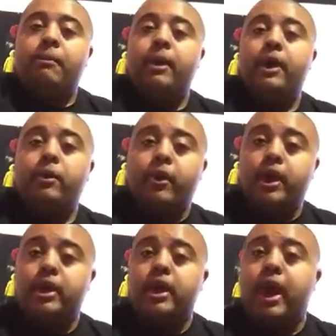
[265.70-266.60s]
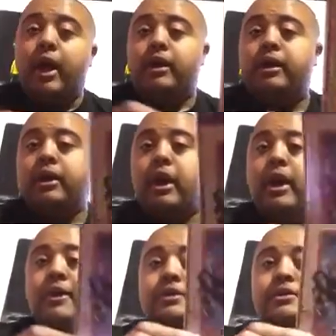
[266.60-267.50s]
But anyway, yeah,
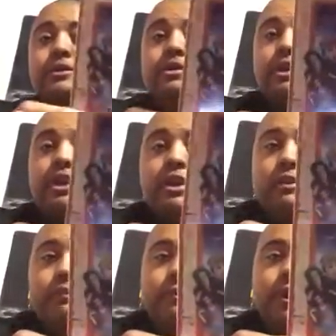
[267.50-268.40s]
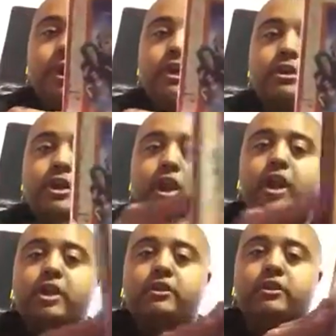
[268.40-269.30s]
this is the front,
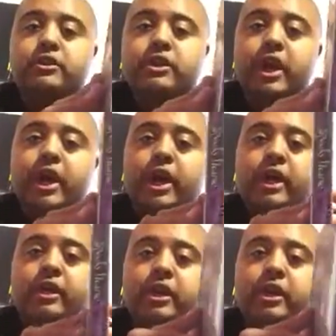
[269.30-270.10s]
here's the side,